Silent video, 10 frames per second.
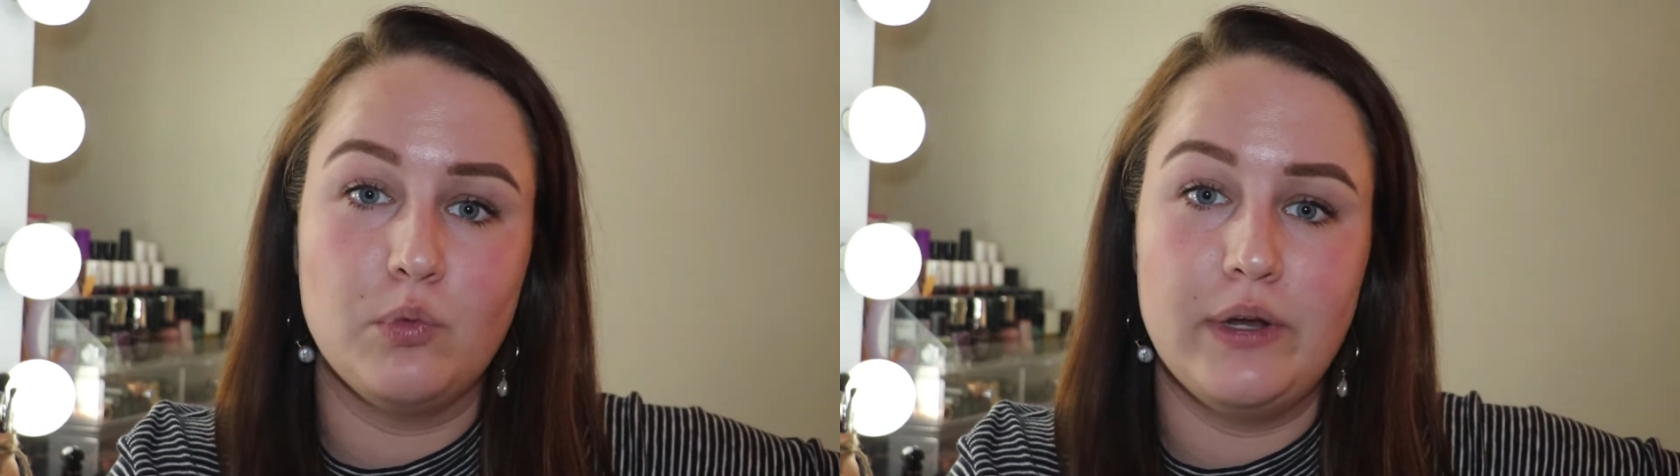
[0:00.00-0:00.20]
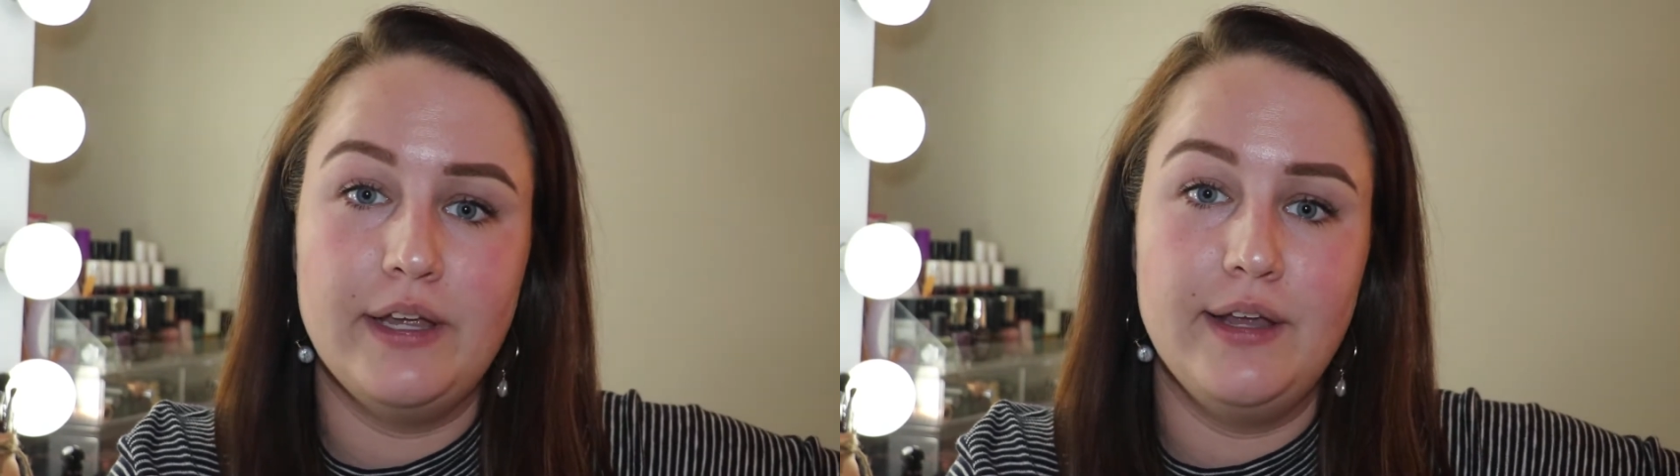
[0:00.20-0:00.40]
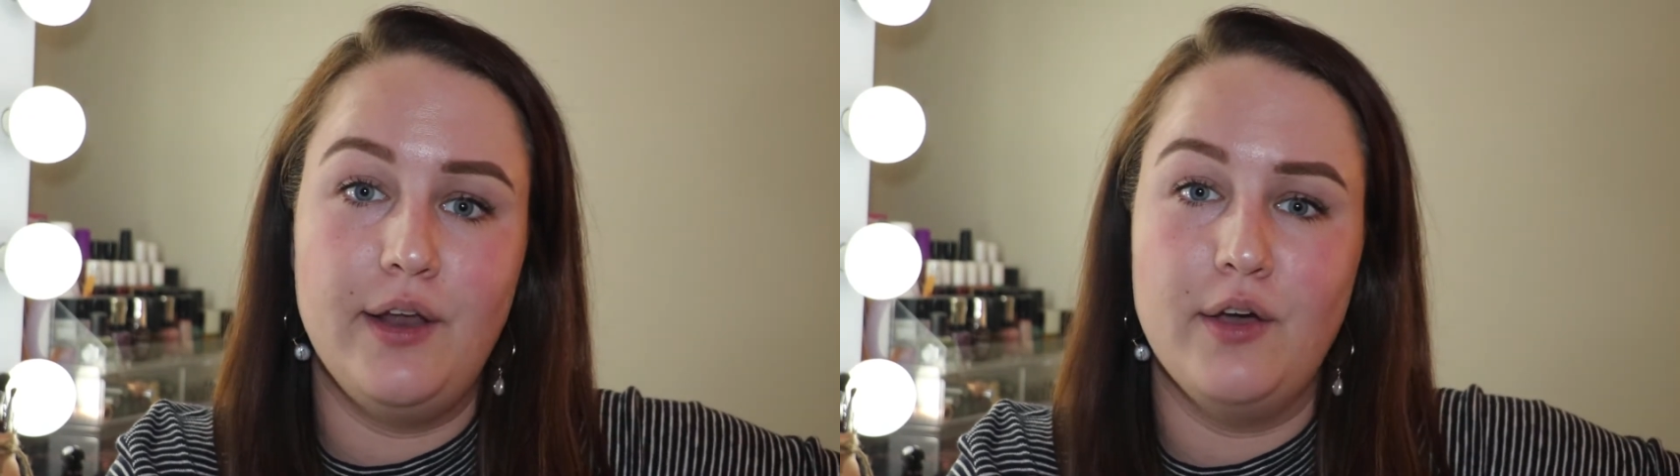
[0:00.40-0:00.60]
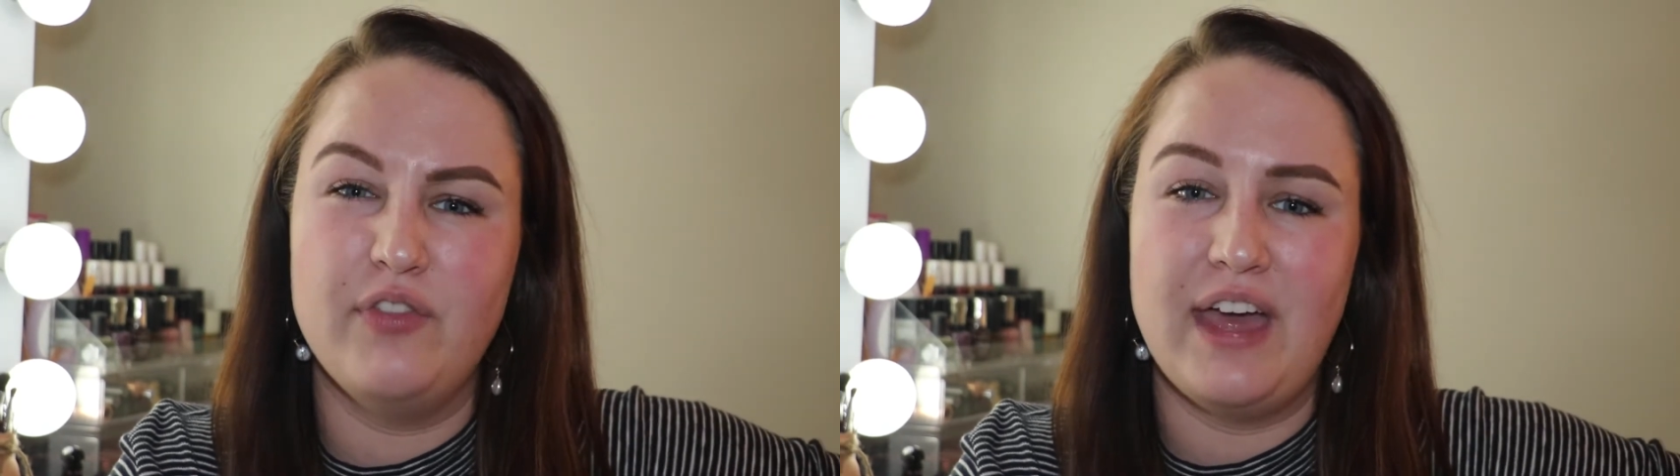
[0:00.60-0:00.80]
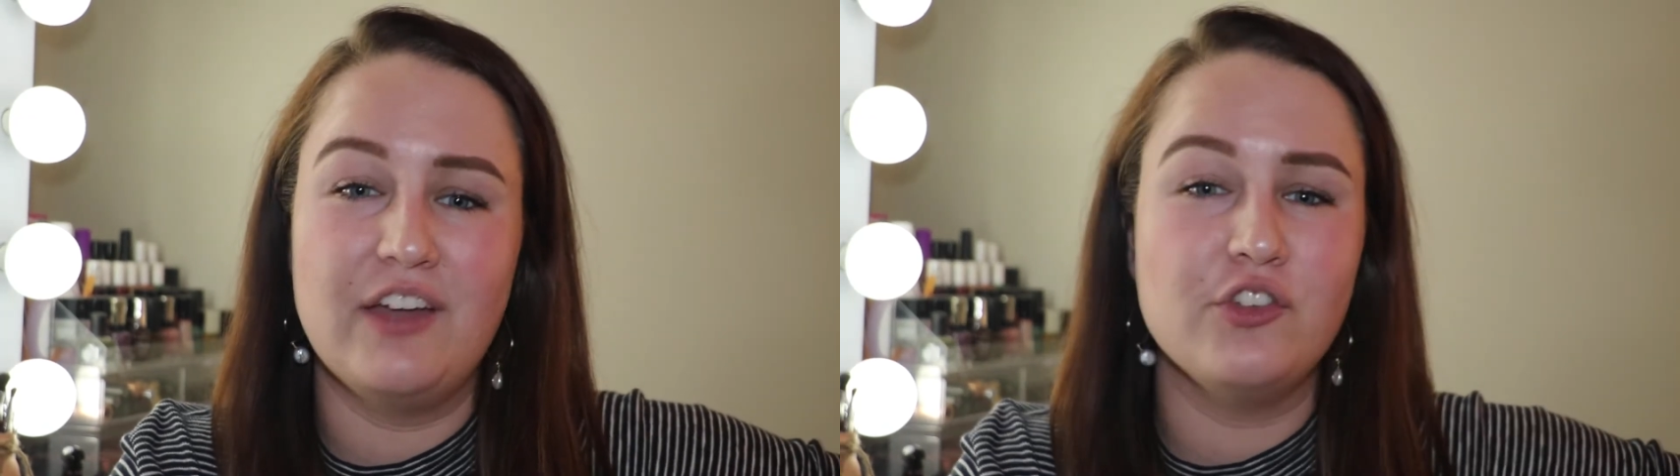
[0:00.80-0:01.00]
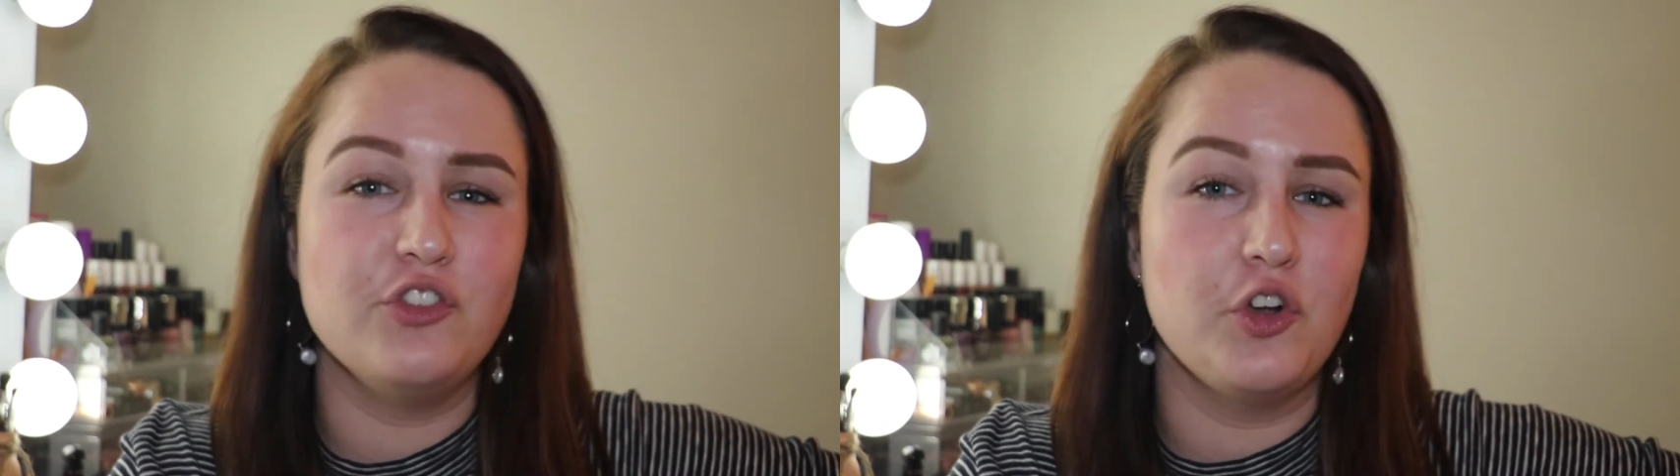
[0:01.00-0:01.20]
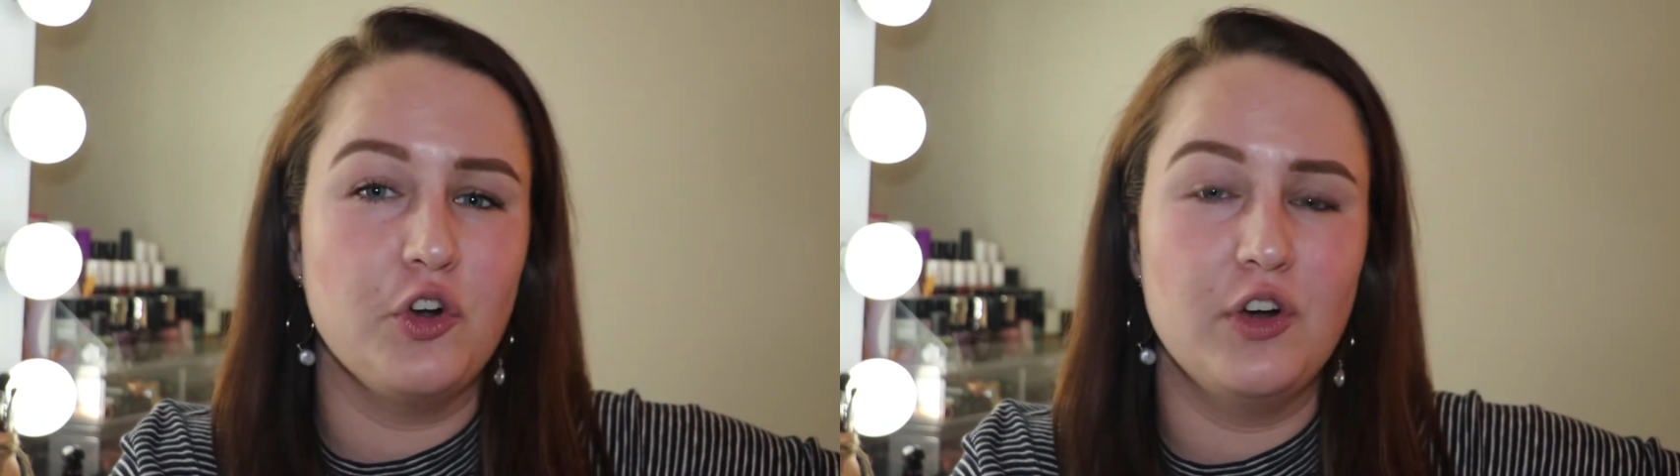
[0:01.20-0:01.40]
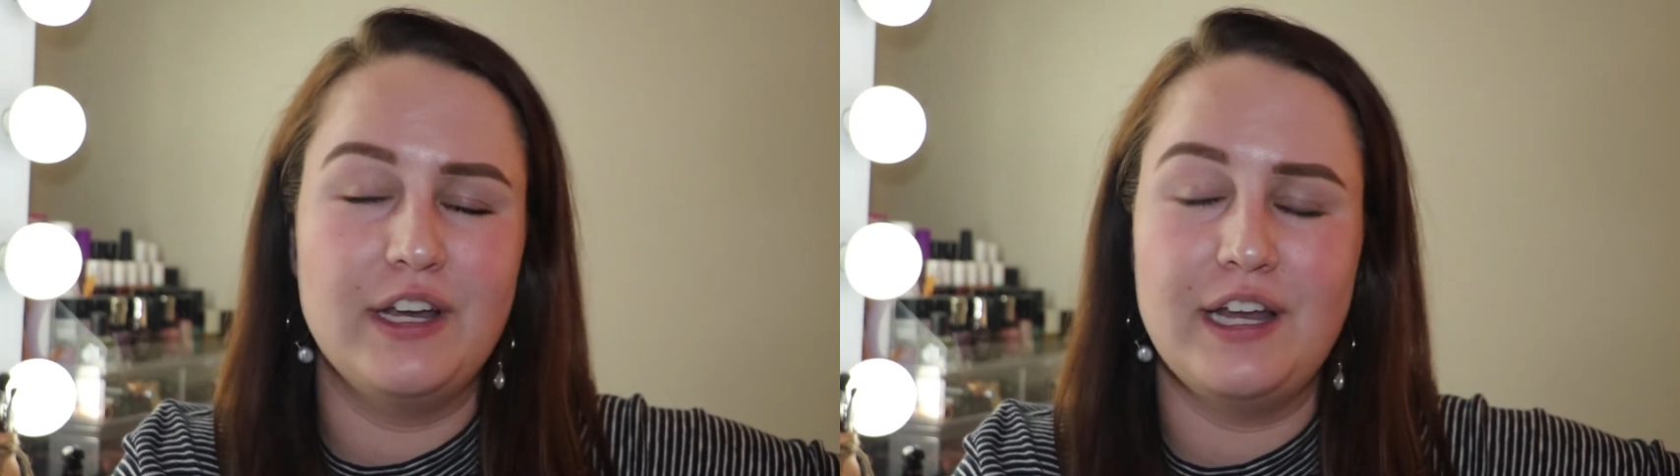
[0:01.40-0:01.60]
rid of that
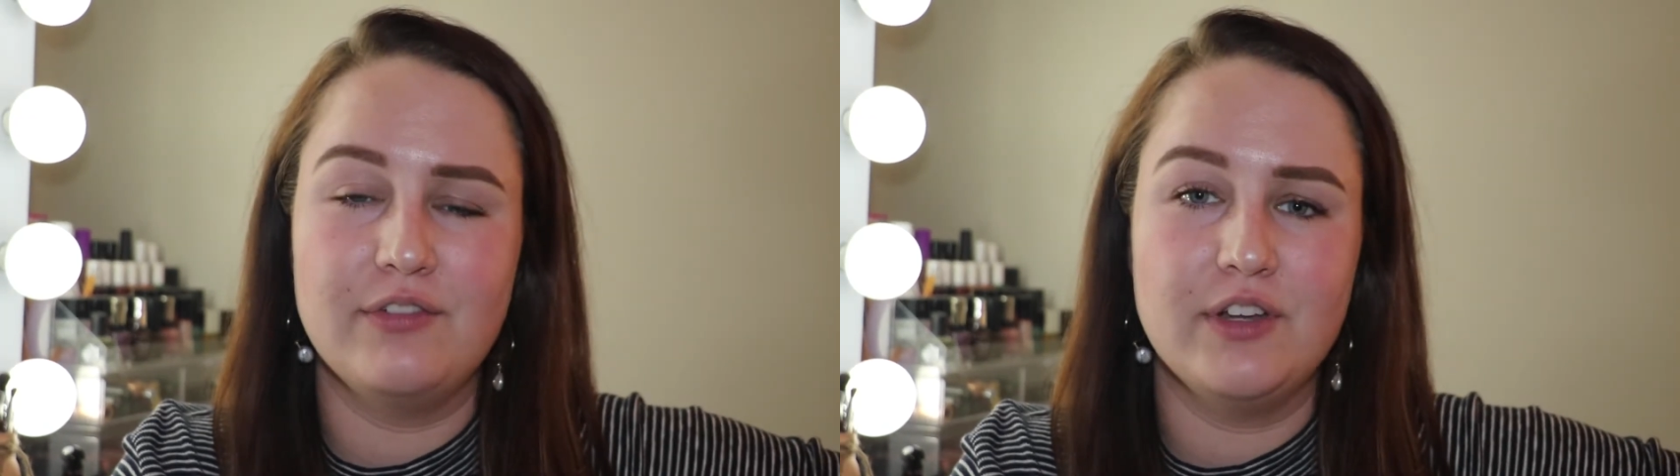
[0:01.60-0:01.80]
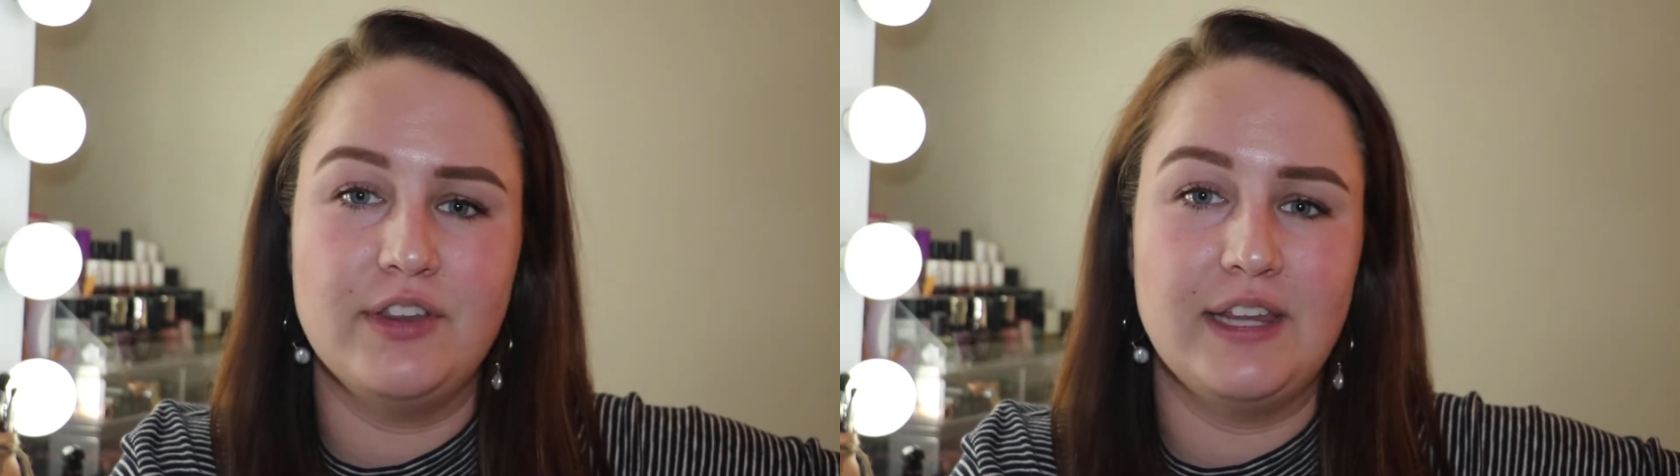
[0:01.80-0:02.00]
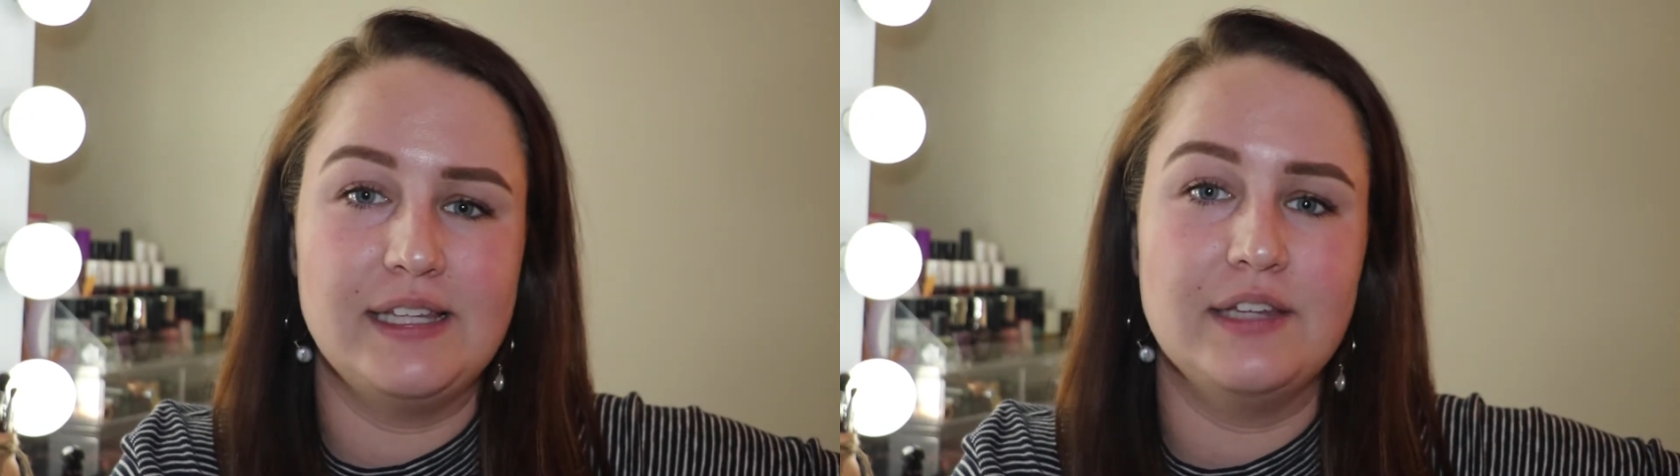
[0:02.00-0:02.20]
dirt and everything that